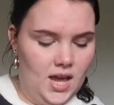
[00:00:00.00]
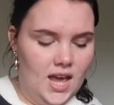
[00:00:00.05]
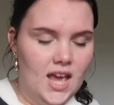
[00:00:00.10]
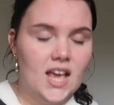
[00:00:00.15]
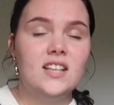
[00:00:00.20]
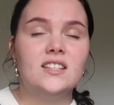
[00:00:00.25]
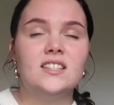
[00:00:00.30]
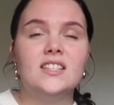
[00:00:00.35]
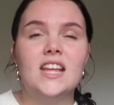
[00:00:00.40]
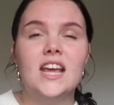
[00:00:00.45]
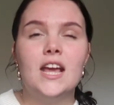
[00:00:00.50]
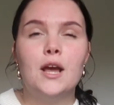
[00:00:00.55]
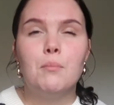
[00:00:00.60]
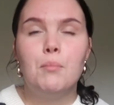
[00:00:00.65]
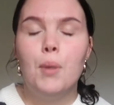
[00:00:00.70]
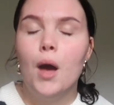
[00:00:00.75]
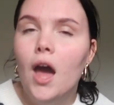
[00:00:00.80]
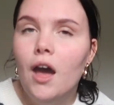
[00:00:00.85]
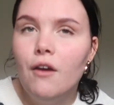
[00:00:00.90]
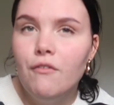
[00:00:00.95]
is the
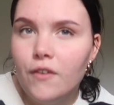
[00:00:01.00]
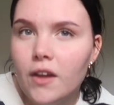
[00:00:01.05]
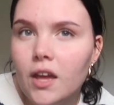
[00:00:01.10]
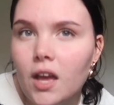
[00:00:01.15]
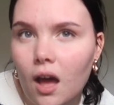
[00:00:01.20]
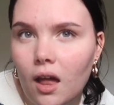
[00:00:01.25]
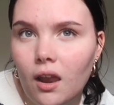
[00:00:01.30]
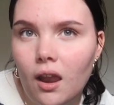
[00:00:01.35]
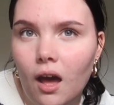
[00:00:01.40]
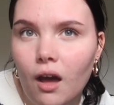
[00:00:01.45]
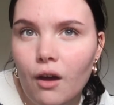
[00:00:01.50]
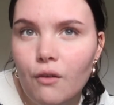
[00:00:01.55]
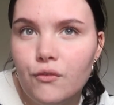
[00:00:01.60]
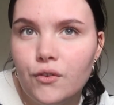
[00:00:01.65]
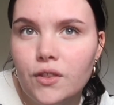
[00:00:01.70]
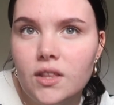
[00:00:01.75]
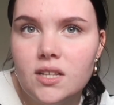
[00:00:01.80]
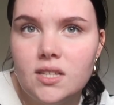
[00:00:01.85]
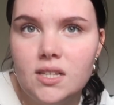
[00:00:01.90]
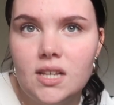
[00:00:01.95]
perfect colour
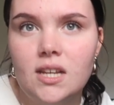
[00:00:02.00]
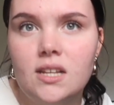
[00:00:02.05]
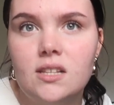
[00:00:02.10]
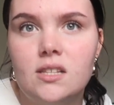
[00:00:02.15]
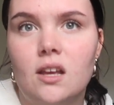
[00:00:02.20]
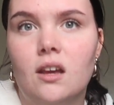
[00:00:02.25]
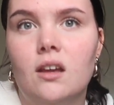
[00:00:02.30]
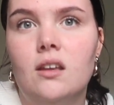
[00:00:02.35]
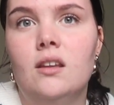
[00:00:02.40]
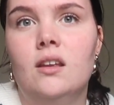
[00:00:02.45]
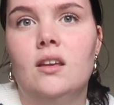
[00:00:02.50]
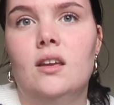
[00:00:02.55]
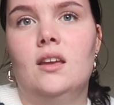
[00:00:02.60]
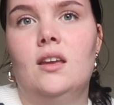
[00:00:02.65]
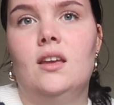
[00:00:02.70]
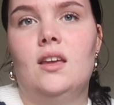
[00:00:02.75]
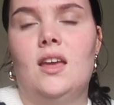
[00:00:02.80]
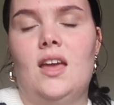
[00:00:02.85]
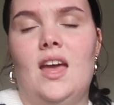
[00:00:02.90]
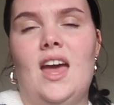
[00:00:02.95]
for the season,
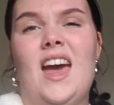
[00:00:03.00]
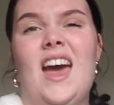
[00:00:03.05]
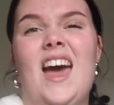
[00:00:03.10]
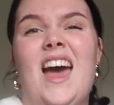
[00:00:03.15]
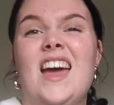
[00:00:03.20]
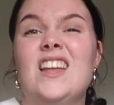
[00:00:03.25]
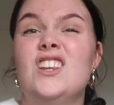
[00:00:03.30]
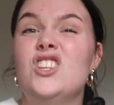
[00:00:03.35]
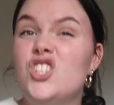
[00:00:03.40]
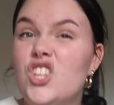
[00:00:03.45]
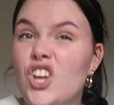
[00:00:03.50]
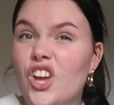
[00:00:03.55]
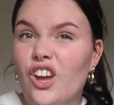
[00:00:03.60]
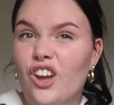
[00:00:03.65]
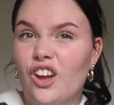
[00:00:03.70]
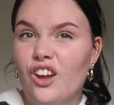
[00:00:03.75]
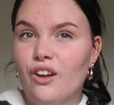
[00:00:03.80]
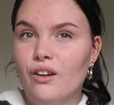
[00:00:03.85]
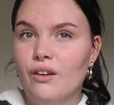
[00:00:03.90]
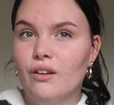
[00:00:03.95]
and
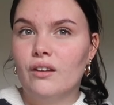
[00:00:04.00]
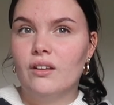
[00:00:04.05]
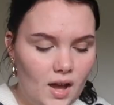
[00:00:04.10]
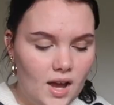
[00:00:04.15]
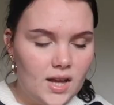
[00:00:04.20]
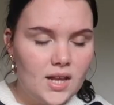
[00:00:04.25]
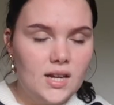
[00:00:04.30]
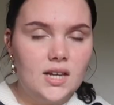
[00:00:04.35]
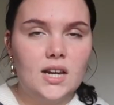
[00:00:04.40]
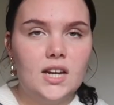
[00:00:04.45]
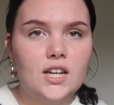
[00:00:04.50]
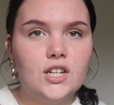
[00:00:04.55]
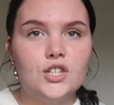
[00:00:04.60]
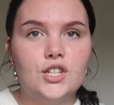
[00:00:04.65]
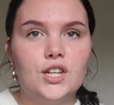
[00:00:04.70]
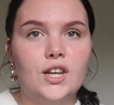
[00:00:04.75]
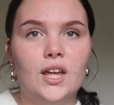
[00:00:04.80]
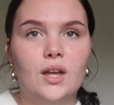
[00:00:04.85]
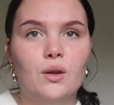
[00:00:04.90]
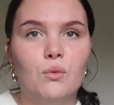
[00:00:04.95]
two, I can
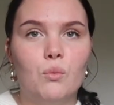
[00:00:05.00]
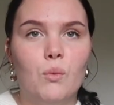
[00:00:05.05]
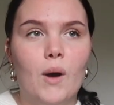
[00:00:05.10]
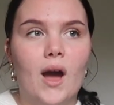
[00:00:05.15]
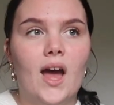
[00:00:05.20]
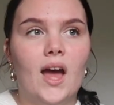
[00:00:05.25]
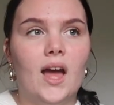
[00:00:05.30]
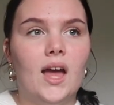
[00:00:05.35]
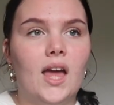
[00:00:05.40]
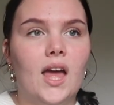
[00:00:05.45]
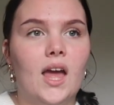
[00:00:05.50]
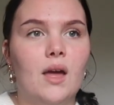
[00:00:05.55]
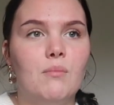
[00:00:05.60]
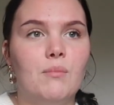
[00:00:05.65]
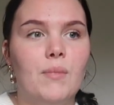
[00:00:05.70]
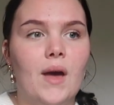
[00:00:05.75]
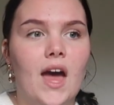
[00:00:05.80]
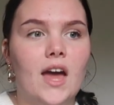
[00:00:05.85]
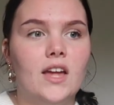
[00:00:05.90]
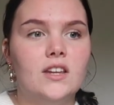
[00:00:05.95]
literally wear in
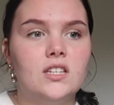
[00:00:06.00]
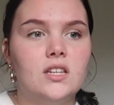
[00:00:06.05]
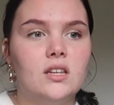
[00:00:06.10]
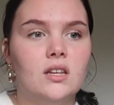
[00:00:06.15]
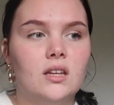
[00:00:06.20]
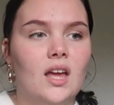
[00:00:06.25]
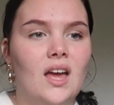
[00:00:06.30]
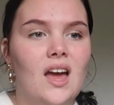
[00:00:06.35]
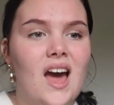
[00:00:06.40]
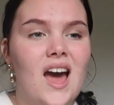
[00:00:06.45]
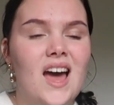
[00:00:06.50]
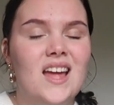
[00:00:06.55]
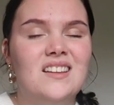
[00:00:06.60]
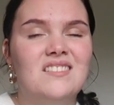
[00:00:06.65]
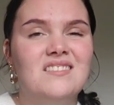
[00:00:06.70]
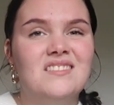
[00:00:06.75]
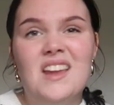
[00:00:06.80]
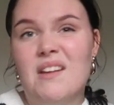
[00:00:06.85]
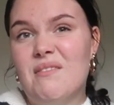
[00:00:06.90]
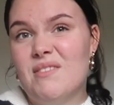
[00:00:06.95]
bed
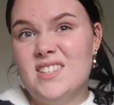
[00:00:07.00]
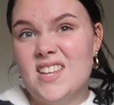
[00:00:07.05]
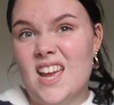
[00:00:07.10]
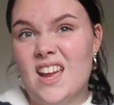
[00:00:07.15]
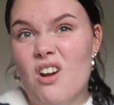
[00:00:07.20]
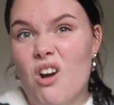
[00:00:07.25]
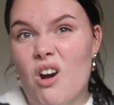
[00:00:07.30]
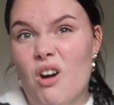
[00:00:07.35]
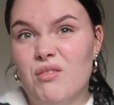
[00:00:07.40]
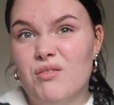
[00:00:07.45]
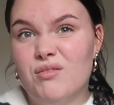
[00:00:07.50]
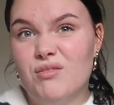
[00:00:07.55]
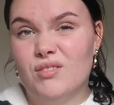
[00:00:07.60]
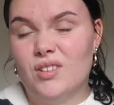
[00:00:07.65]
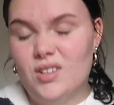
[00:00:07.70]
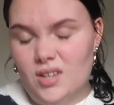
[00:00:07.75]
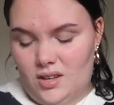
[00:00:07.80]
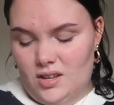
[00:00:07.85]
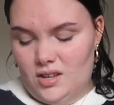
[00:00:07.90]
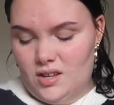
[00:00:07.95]
and never take off.
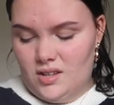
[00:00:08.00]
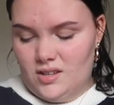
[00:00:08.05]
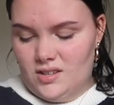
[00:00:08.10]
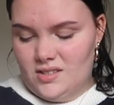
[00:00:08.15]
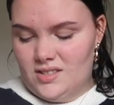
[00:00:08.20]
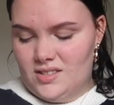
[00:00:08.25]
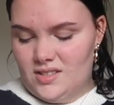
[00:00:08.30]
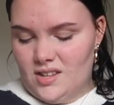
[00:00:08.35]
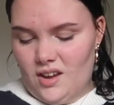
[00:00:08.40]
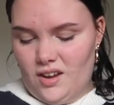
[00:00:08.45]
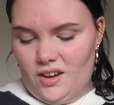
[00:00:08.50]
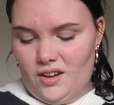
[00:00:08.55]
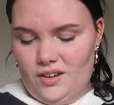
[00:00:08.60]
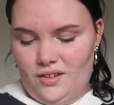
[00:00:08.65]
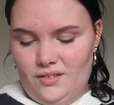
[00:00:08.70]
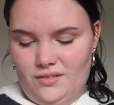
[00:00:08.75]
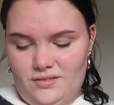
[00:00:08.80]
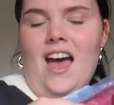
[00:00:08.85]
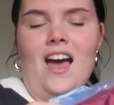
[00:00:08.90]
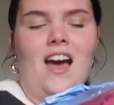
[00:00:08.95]
So
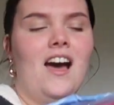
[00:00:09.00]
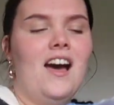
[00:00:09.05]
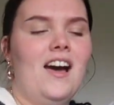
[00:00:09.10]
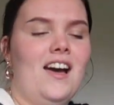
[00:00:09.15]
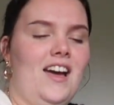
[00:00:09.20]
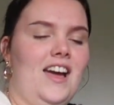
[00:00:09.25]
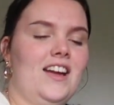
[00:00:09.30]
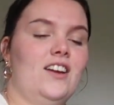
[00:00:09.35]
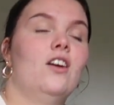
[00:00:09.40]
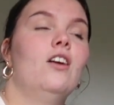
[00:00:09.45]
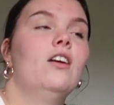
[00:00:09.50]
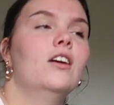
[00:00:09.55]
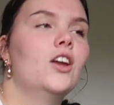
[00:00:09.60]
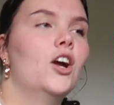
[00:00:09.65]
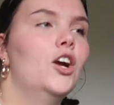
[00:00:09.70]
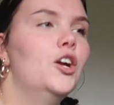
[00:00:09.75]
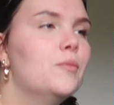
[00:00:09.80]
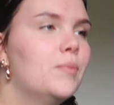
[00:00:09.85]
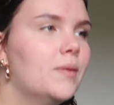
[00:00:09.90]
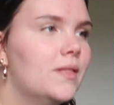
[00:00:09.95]
I can't
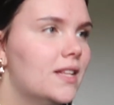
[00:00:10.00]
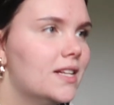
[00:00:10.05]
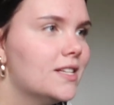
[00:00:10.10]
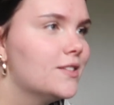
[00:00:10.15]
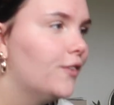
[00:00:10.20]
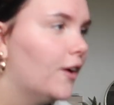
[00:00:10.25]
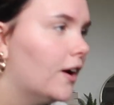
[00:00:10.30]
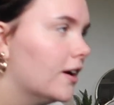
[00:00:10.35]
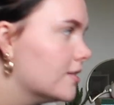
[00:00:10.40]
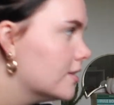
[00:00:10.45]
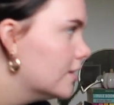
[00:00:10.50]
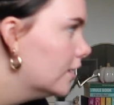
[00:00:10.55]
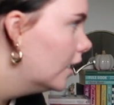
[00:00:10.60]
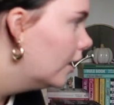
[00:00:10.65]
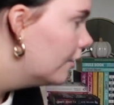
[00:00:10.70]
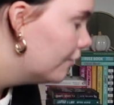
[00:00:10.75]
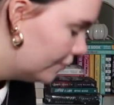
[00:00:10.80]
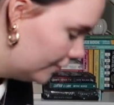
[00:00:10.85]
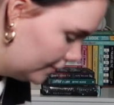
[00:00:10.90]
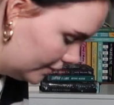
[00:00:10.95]
open this fast
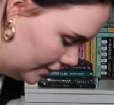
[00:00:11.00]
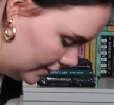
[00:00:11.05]
enough.